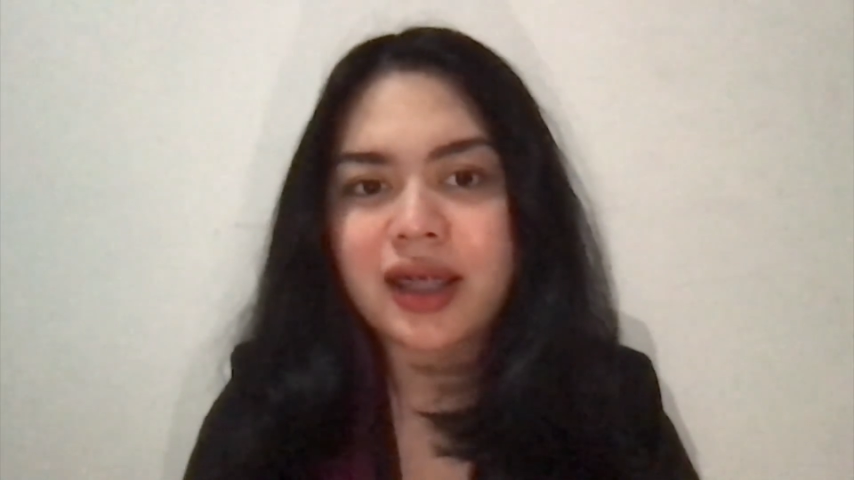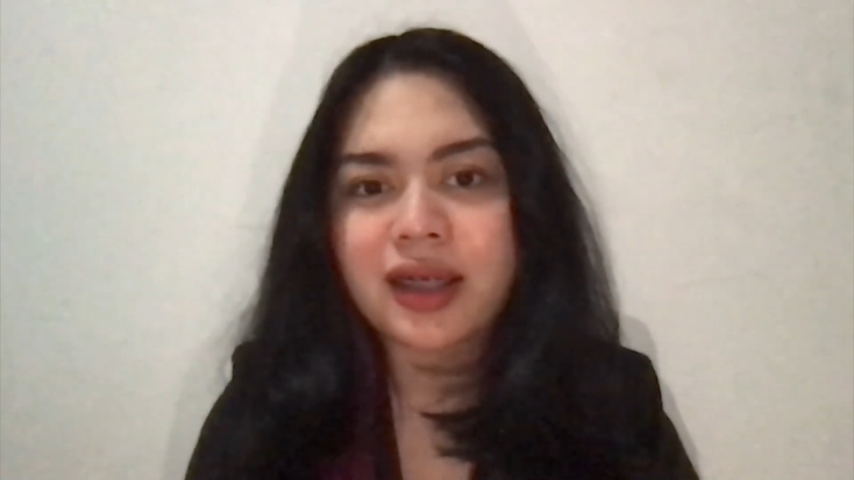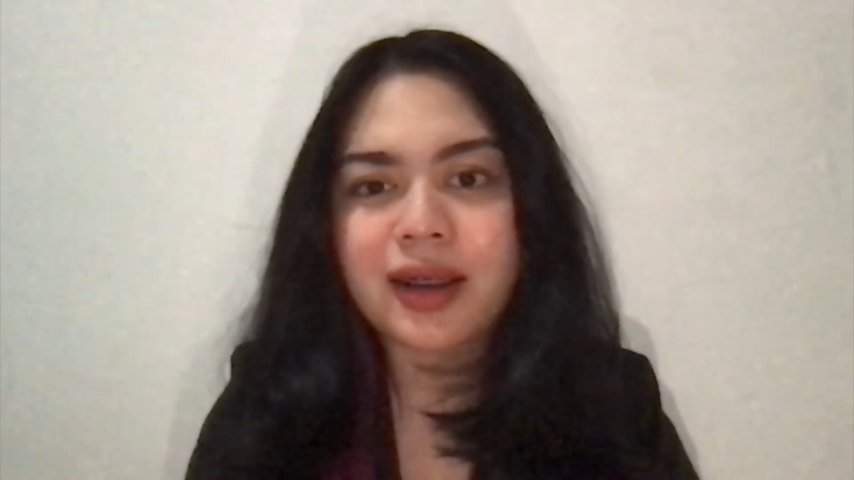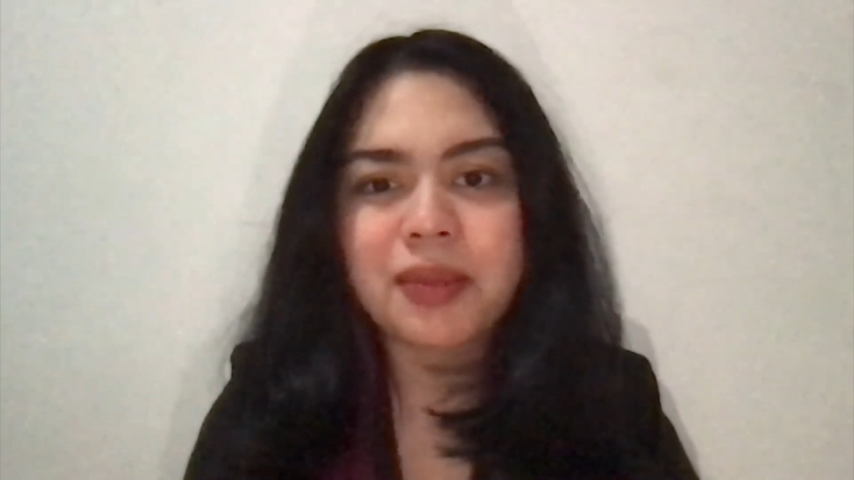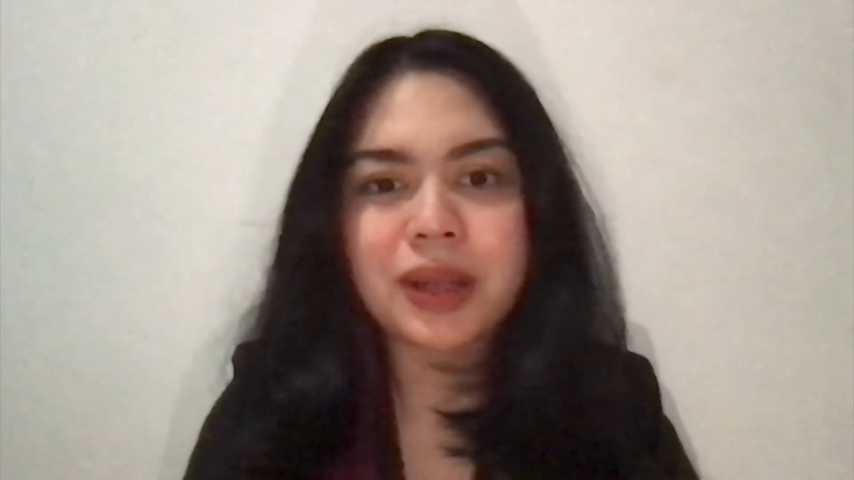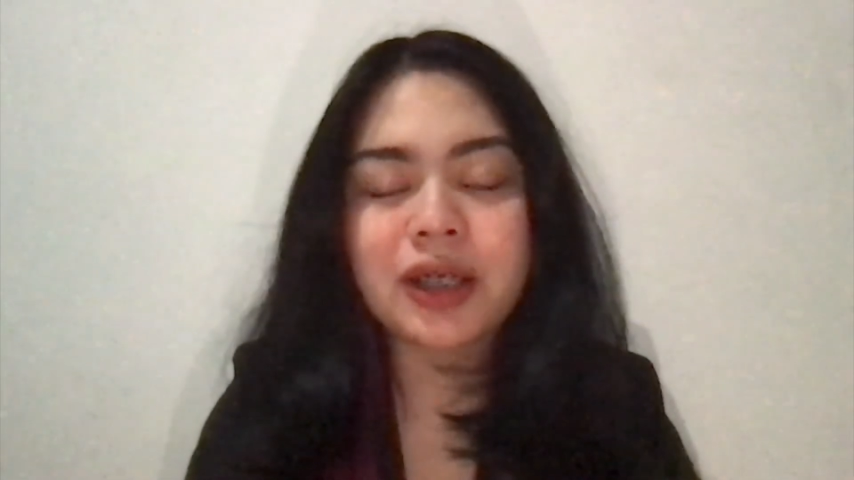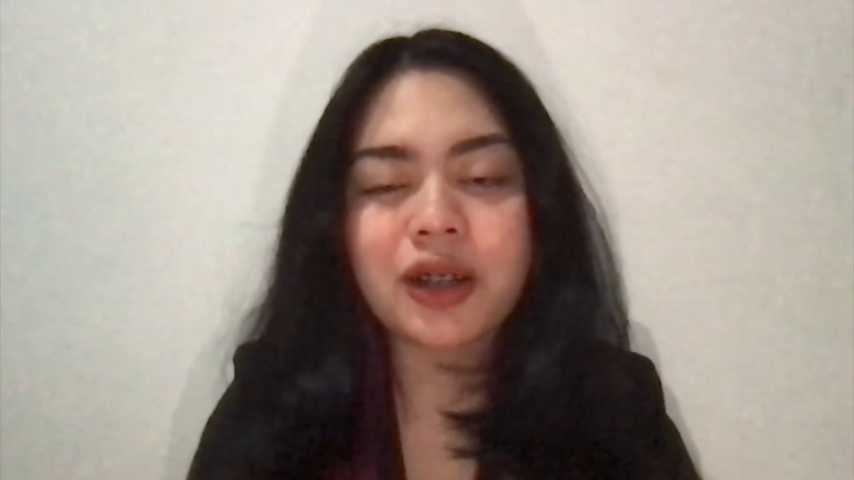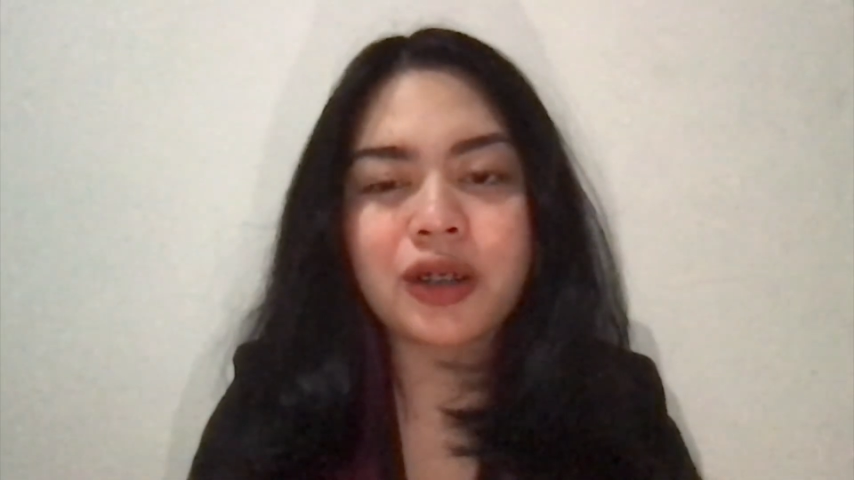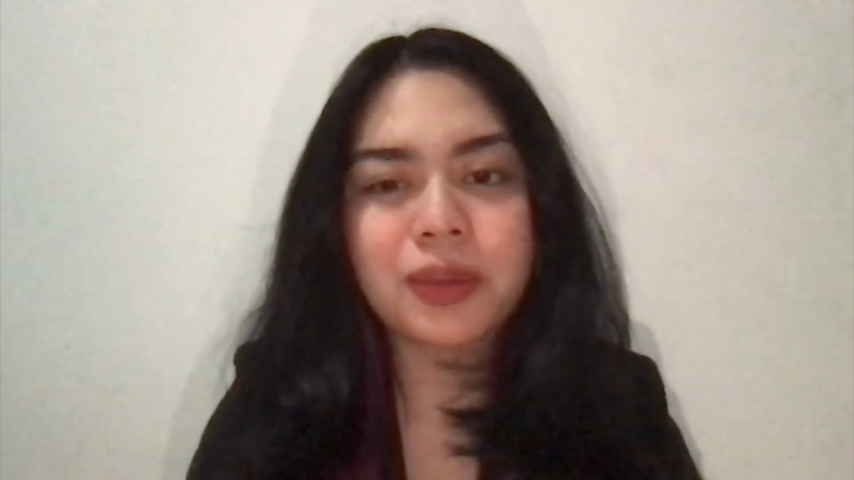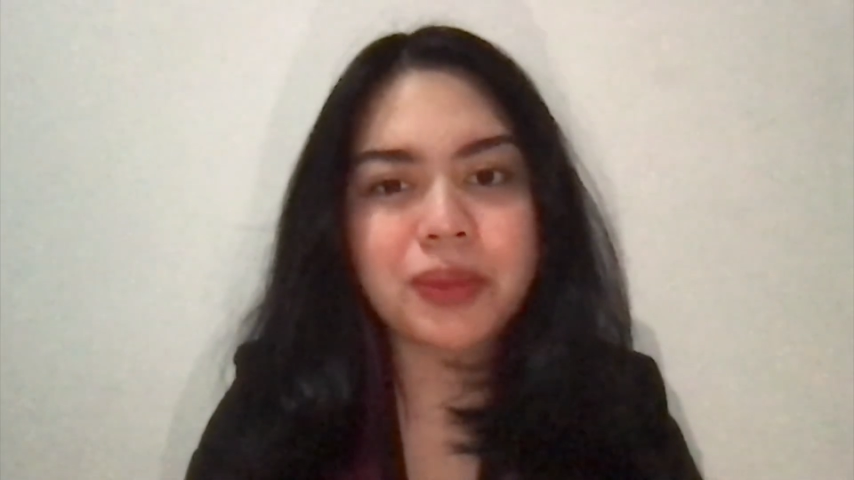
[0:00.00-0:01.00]
comment
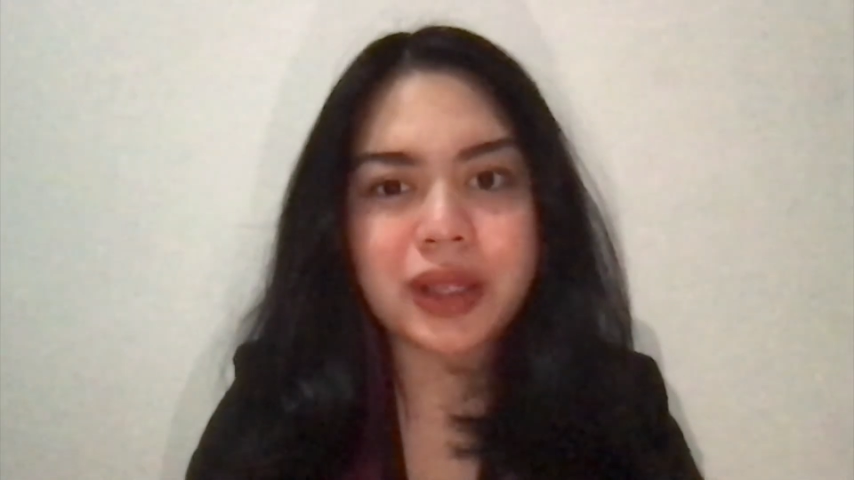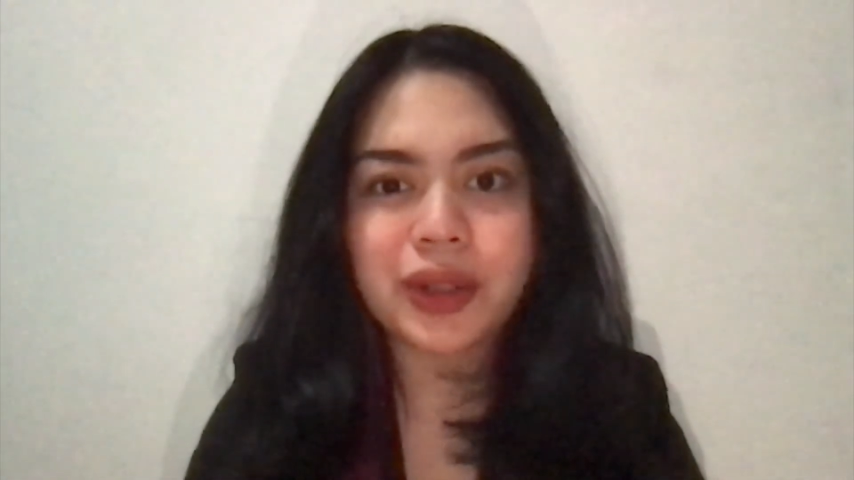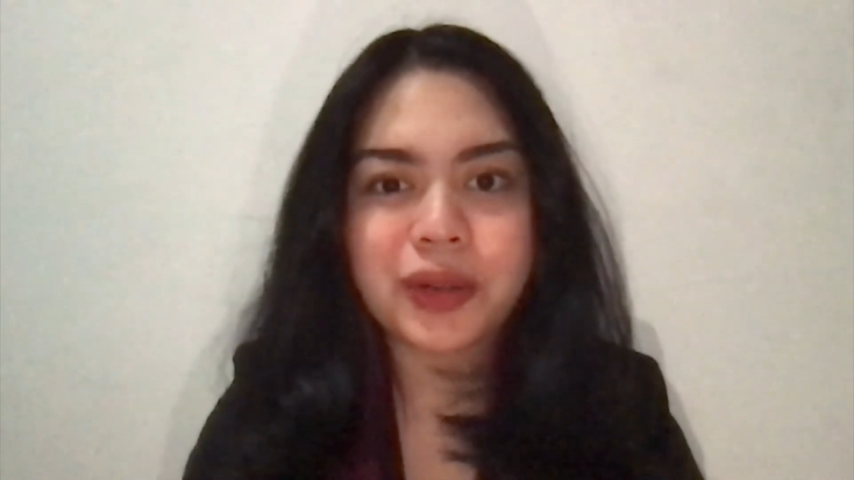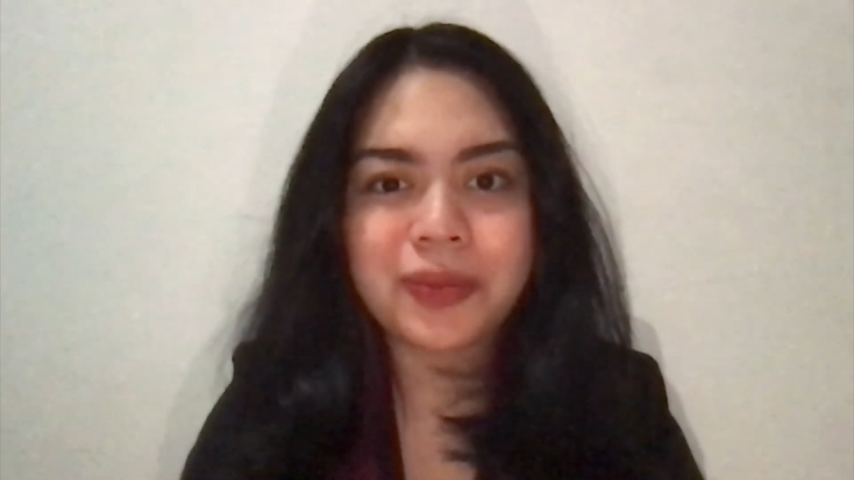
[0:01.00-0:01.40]
column below.